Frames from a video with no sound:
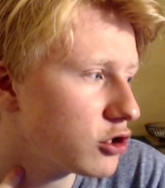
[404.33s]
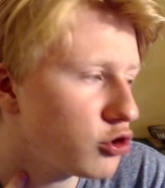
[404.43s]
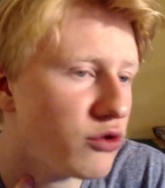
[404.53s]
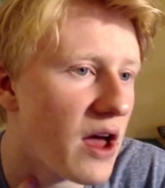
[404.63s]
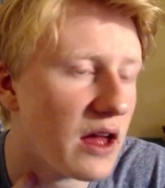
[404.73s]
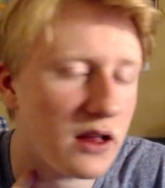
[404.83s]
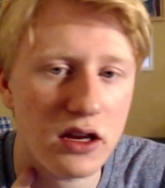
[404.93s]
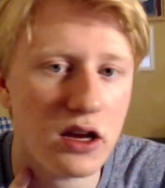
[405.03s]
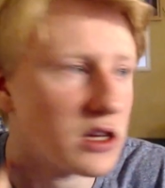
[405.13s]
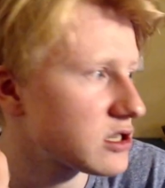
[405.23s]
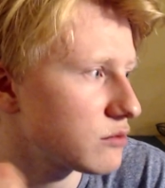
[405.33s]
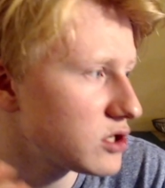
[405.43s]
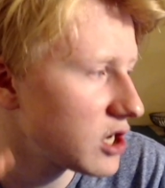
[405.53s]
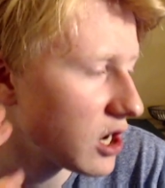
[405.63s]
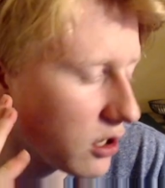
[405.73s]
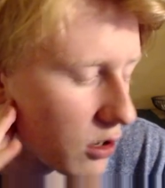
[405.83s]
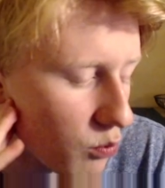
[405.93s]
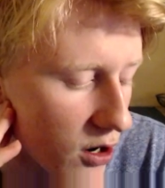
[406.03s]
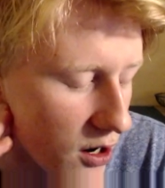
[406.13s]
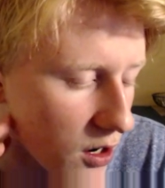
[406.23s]
do that in custom stadium
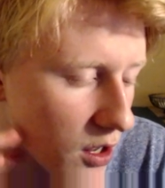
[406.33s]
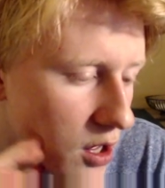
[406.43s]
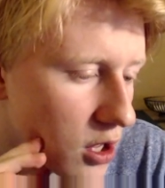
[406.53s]
where